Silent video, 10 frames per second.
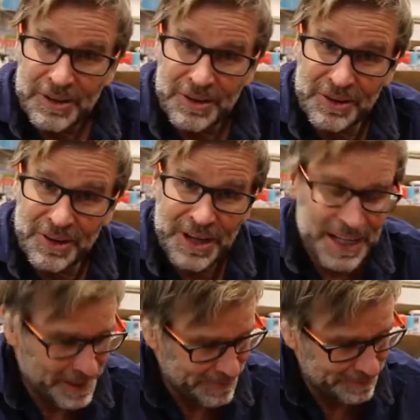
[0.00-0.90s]

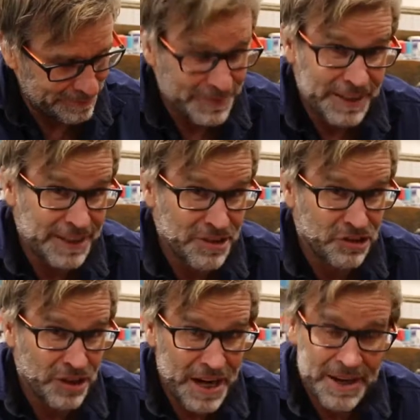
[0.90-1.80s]
Alrighty, less
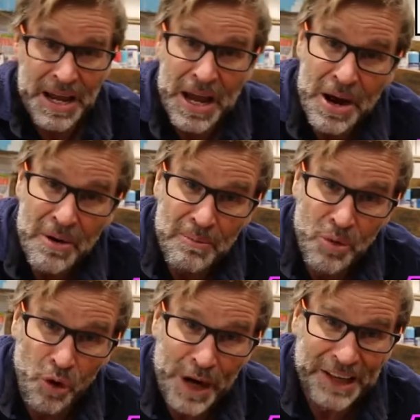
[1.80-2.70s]
chat,
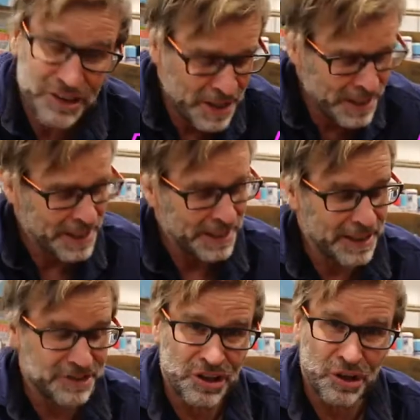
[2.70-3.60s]
more action.
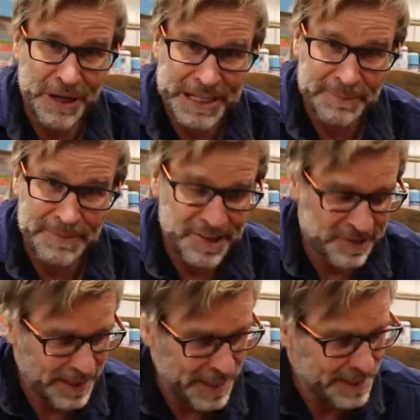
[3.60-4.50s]
Let's crank up this
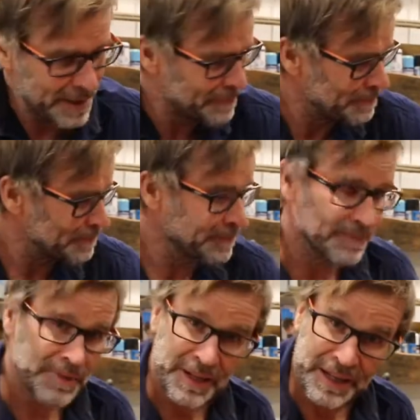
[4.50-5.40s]
sander
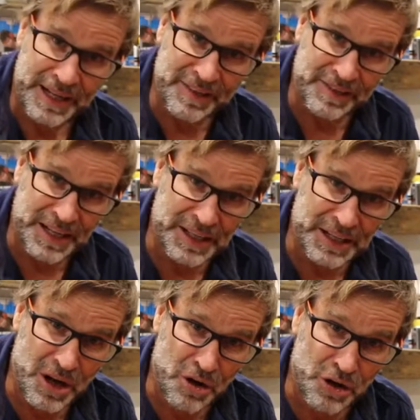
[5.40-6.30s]
and sand
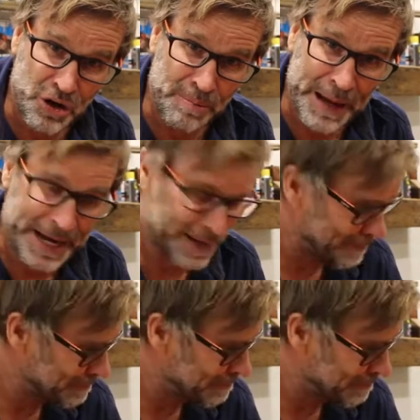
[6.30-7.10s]
the old girl back.